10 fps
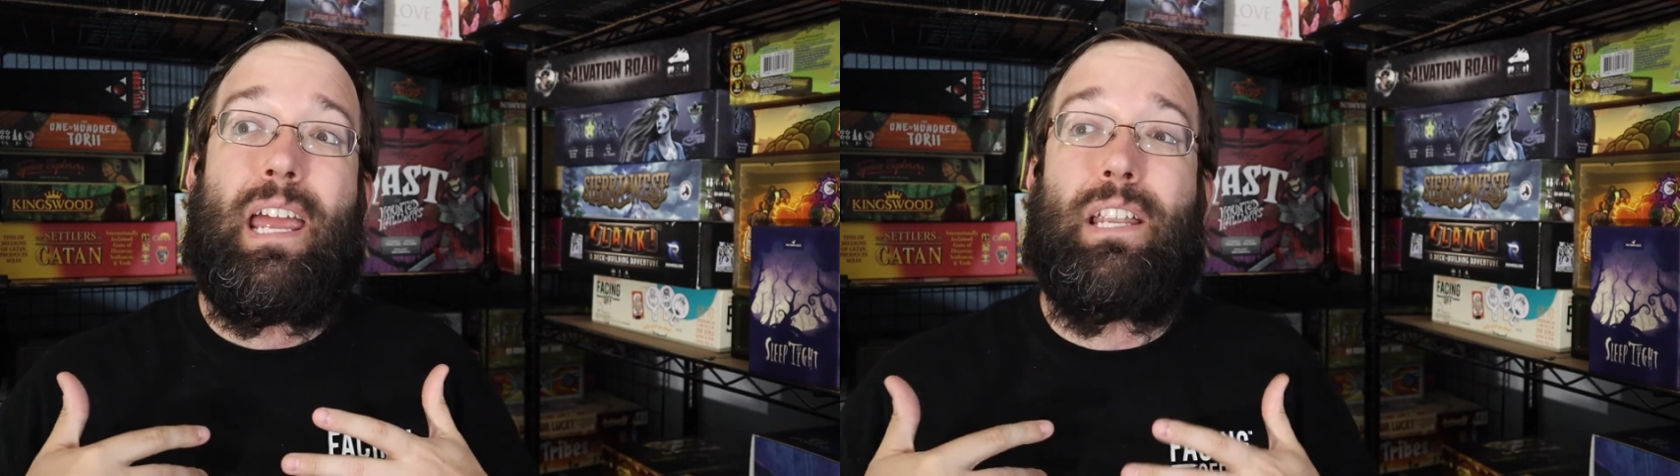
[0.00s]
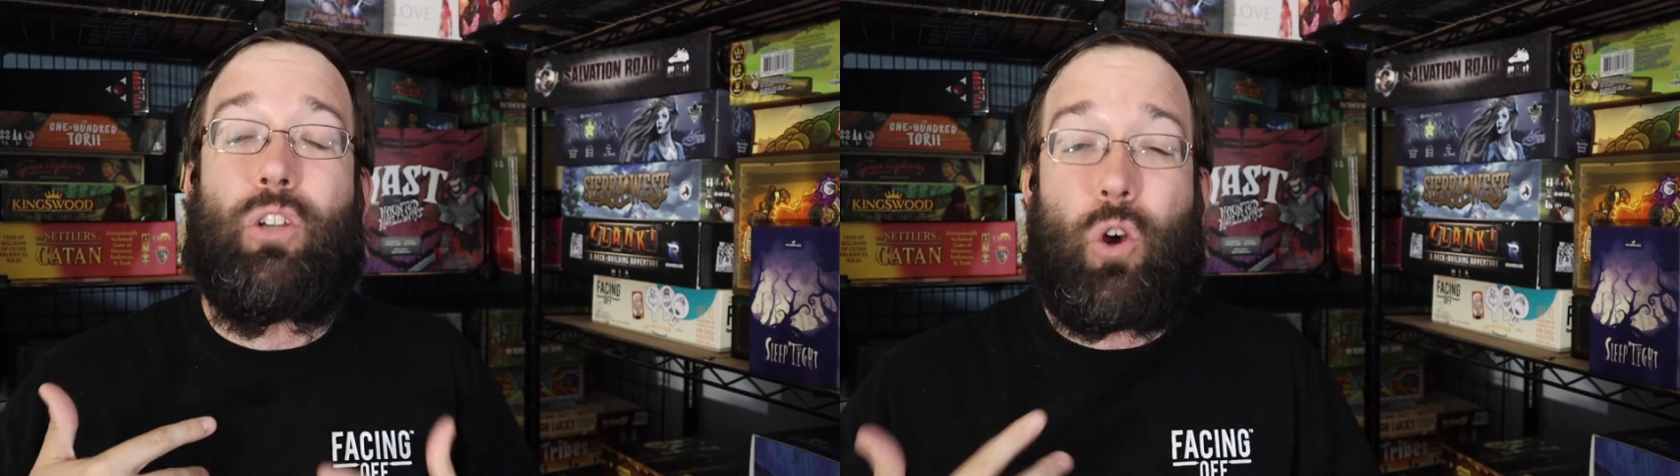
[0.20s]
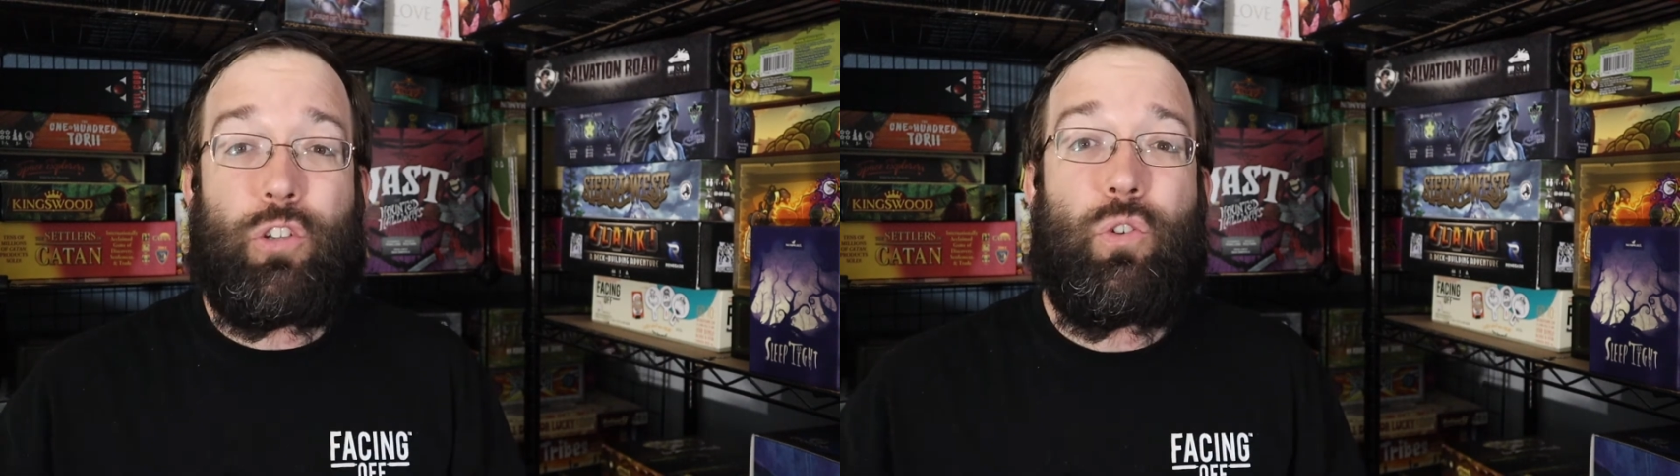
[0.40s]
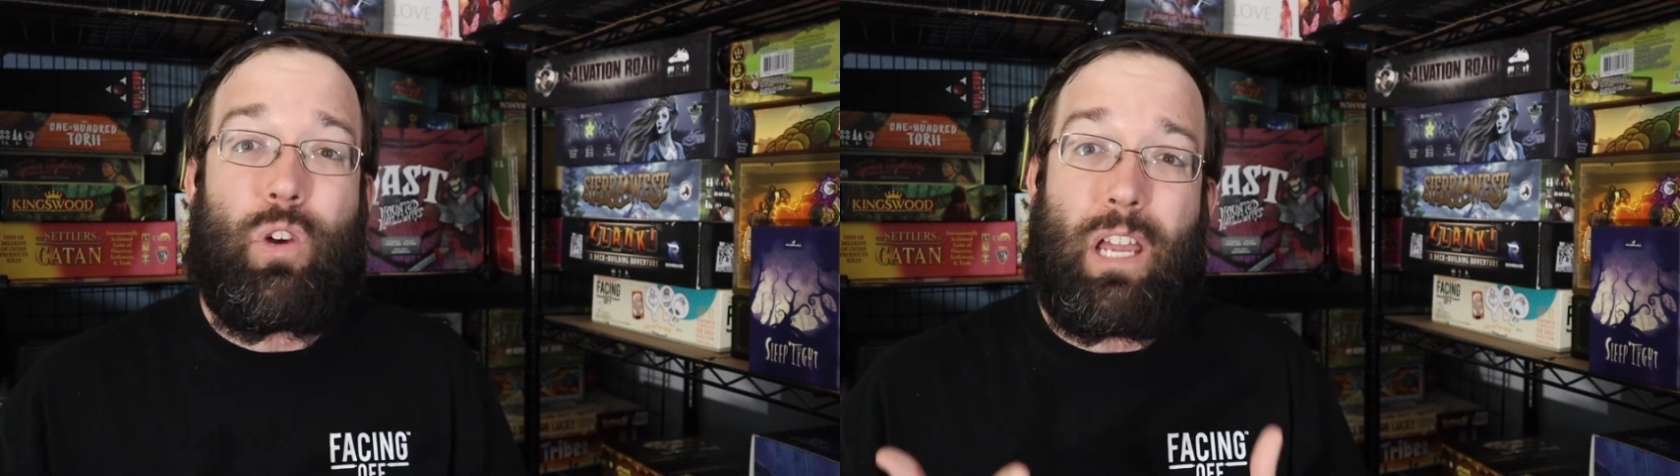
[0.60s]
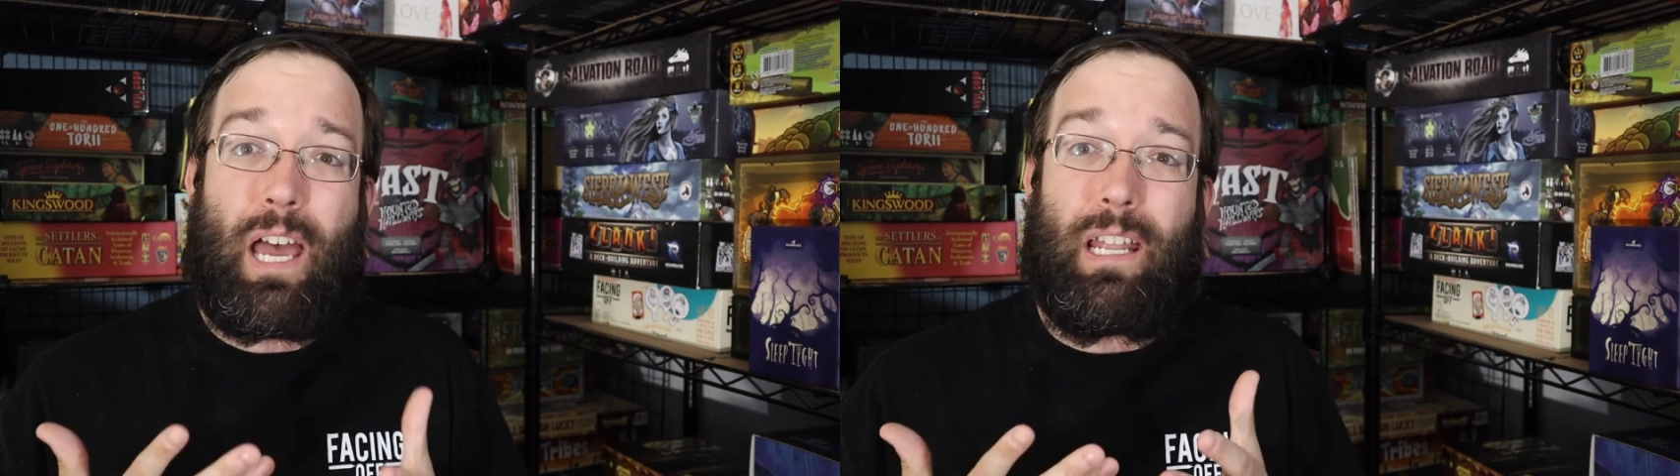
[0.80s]
It's
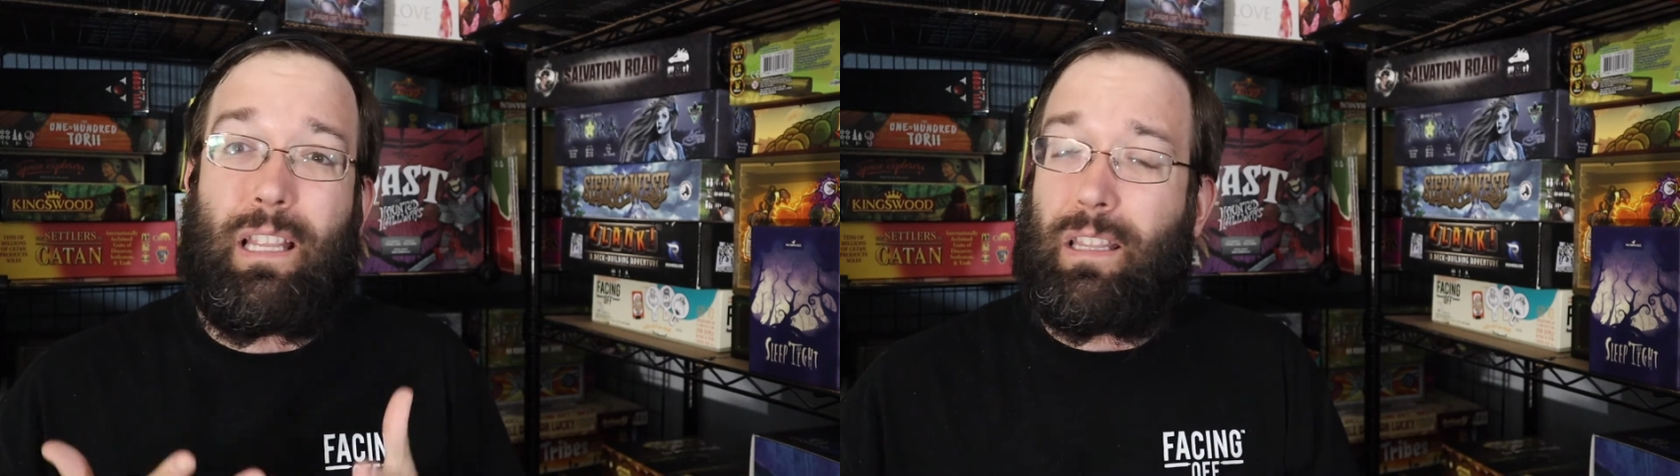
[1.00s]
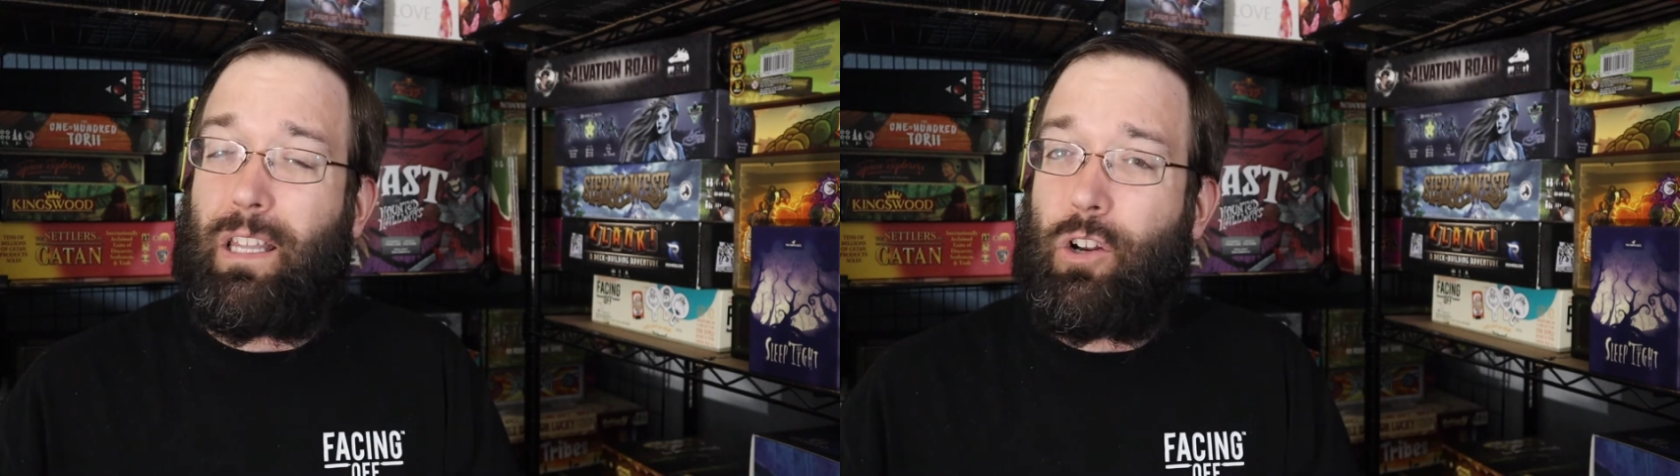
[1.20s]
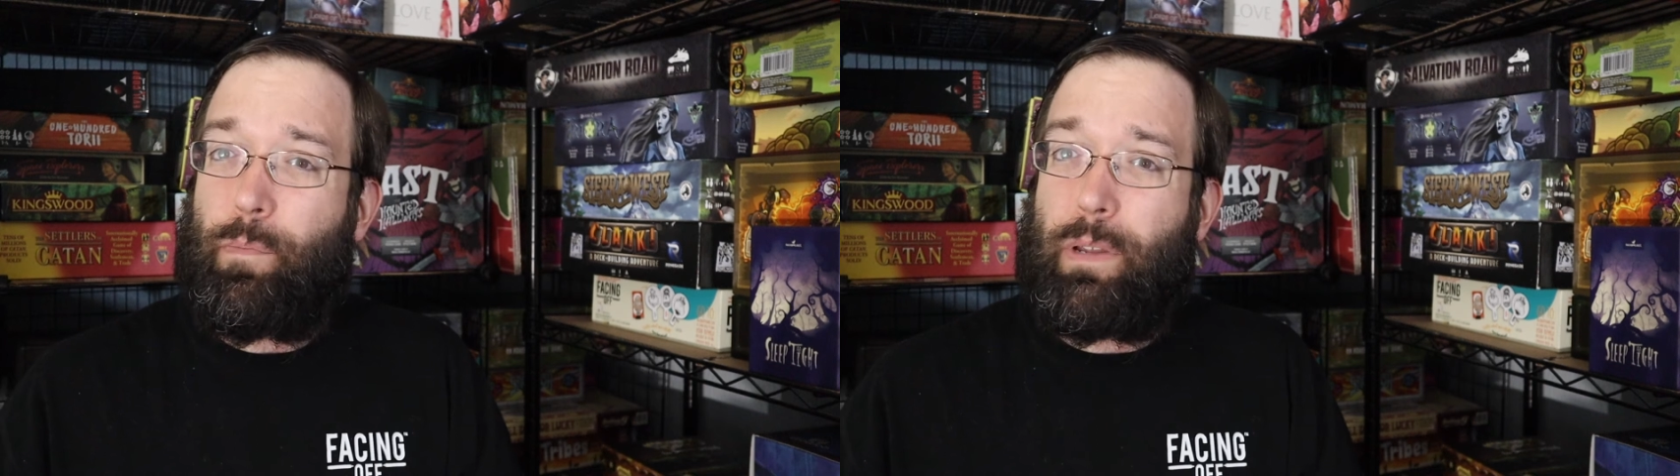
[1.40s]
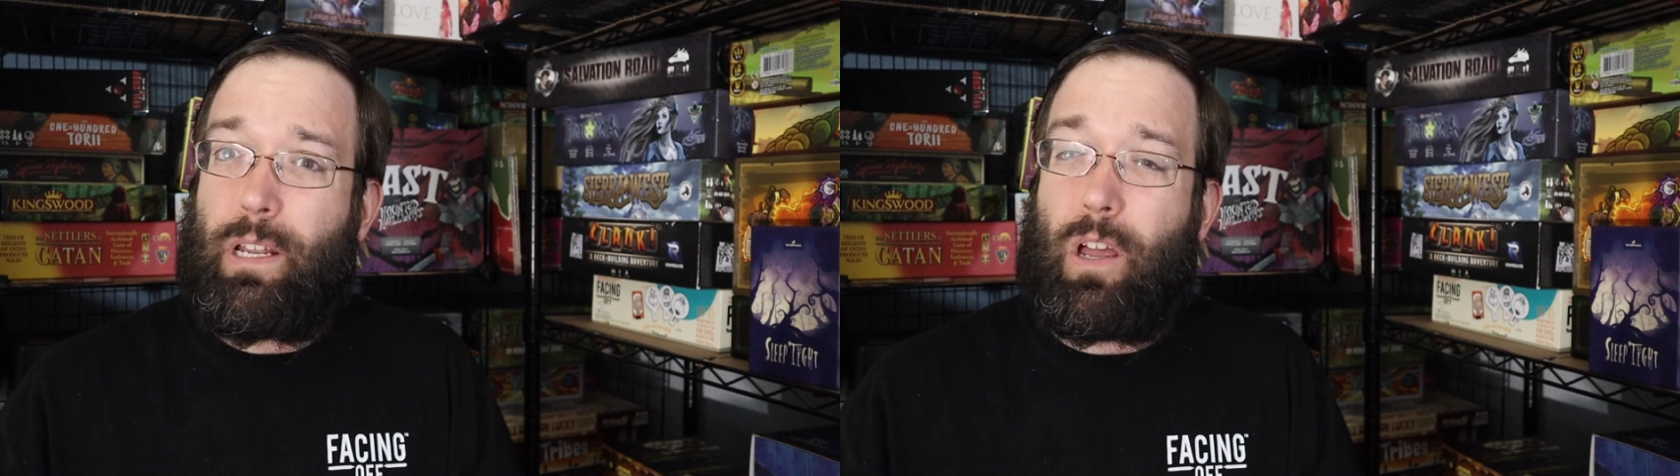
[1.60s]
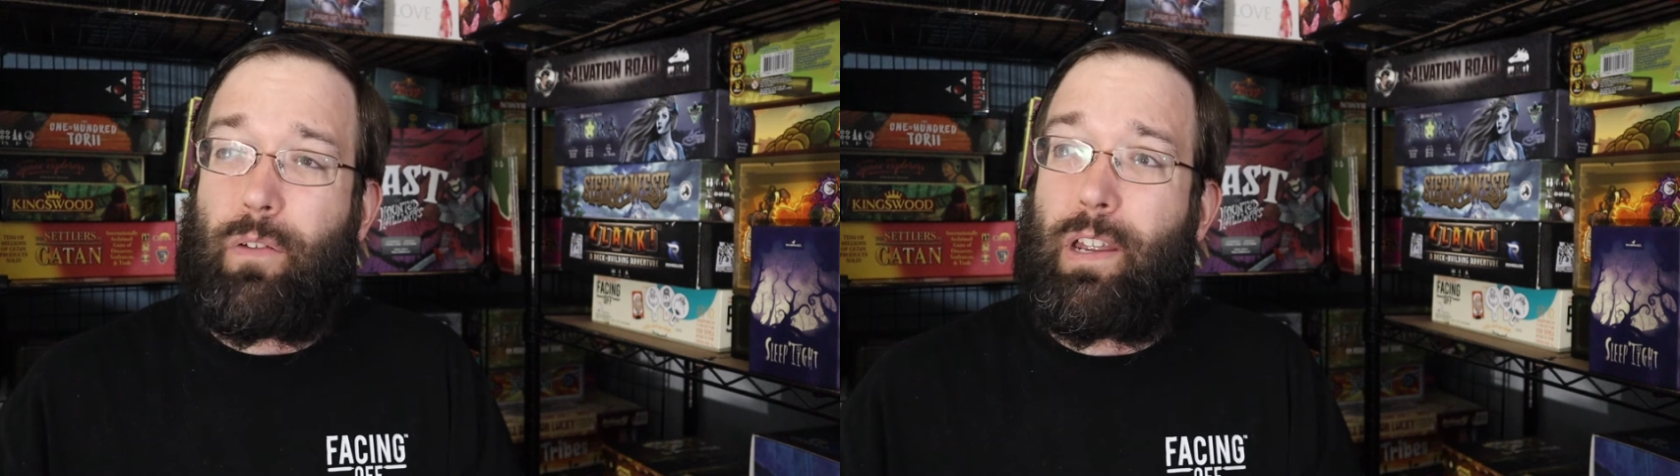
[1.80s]
also got a little bit
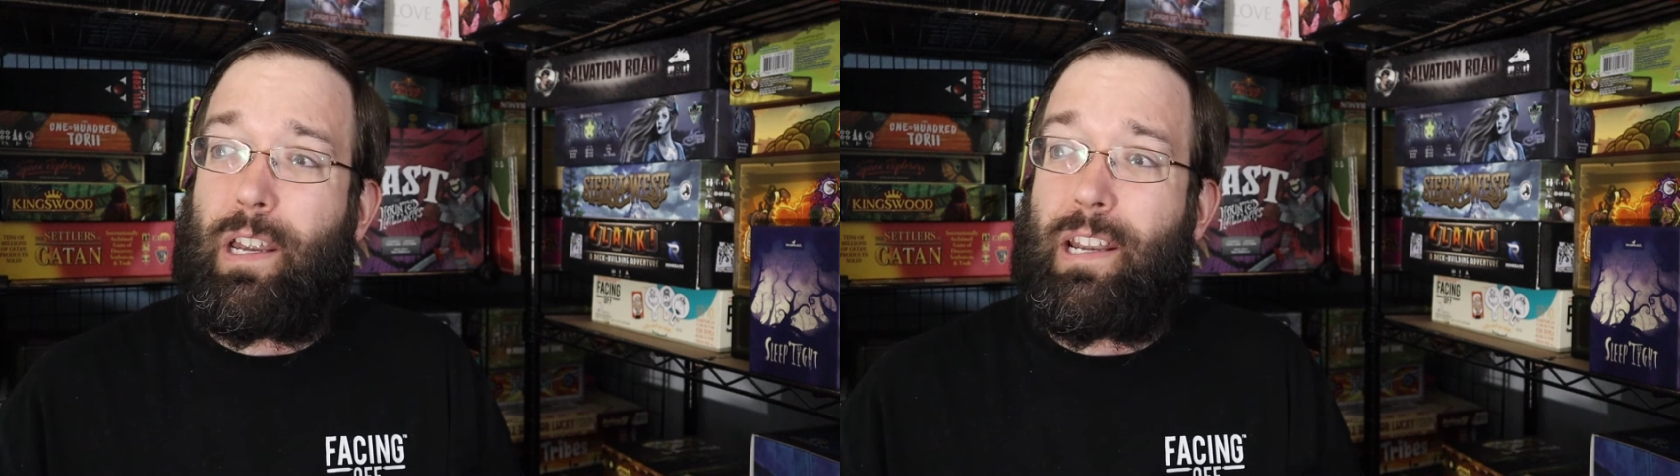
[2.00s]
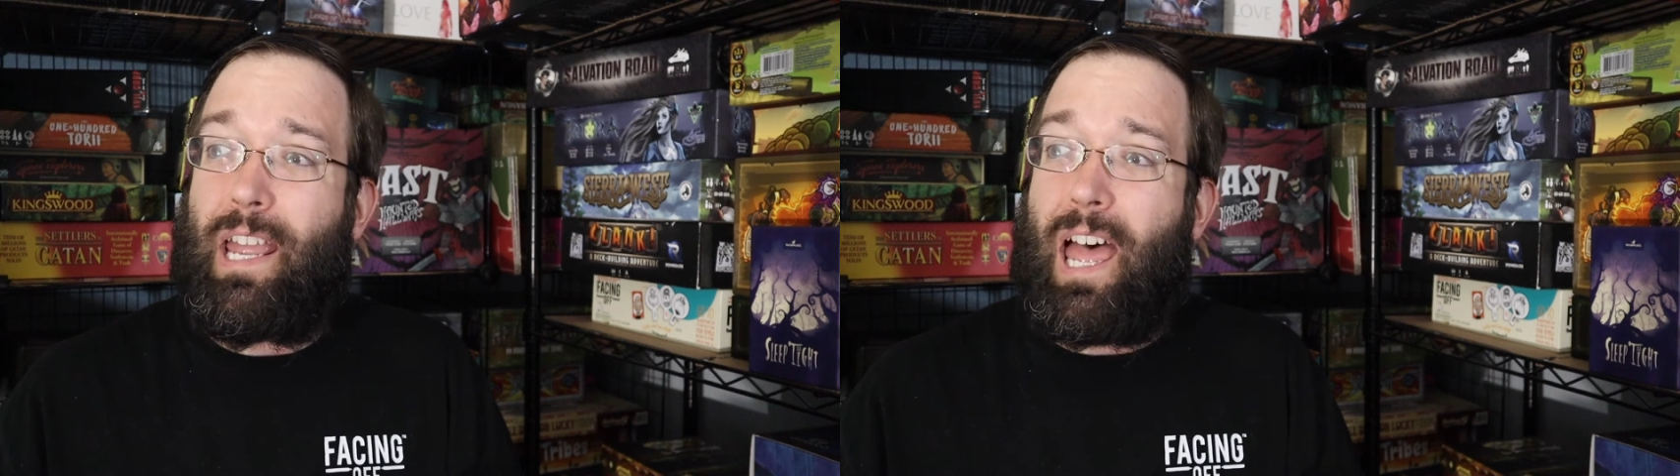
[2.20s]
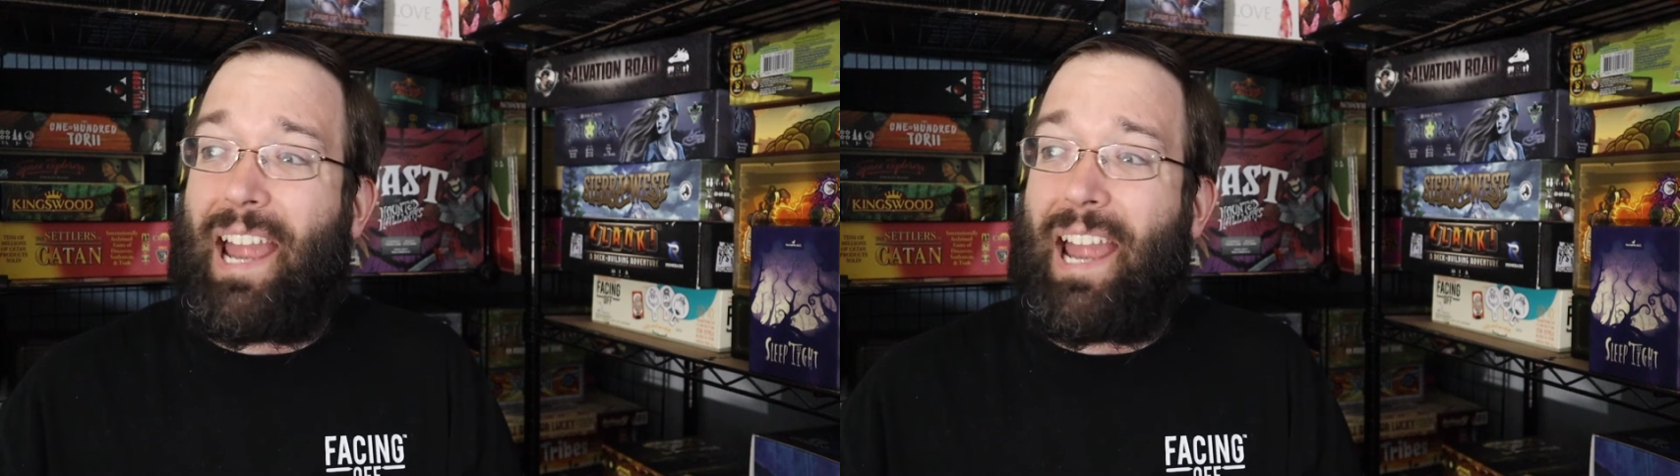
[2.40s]
of an